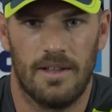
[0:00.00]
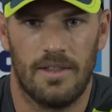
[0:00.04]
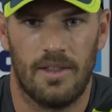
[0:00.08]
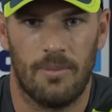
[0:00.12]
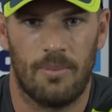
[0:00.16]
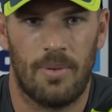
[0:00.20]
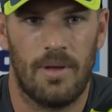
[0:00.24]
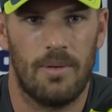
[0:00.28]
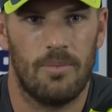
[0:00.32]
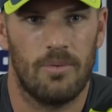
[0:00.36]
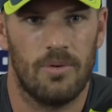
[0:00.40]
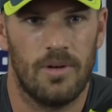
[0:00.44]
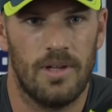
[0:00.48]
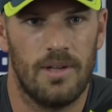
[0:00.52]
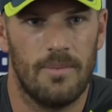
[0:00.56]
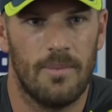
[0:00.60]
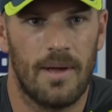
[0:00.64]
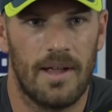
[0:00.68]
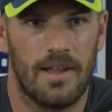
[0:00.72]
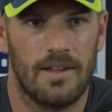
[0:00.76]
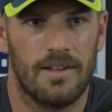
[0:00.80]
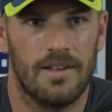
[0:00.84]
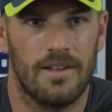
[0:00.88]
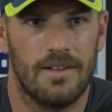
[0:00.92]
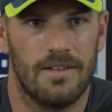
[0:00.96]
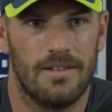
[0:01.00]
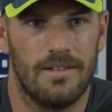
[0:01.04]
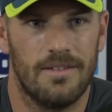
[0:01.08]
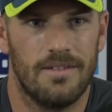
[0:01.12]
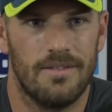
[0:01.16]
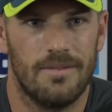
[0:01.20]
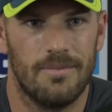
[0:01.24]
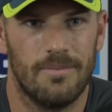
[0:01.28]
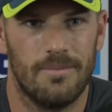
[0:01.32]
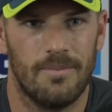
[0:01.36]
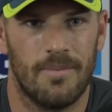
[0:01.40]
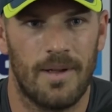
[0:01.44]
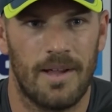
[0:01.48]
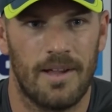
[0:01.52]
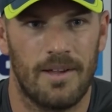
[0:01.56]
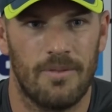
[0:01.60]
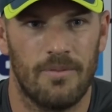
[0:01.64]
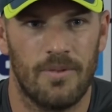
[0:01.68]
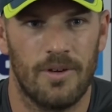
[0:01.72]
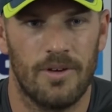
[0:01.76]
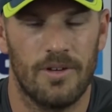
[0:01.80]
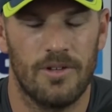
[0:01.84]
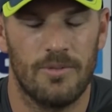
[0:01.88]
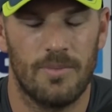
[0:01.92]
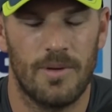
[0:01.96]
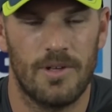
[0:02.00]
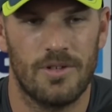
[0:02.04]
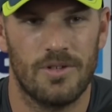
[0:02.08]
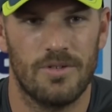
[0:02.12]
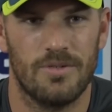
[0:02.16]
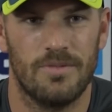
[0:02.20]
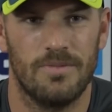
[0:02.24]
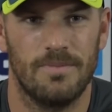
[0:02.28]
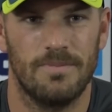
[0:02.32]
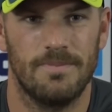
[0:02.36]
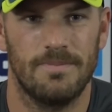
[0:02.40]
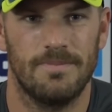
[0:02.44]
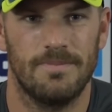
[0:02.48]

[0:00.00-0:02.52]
the people here make it very special.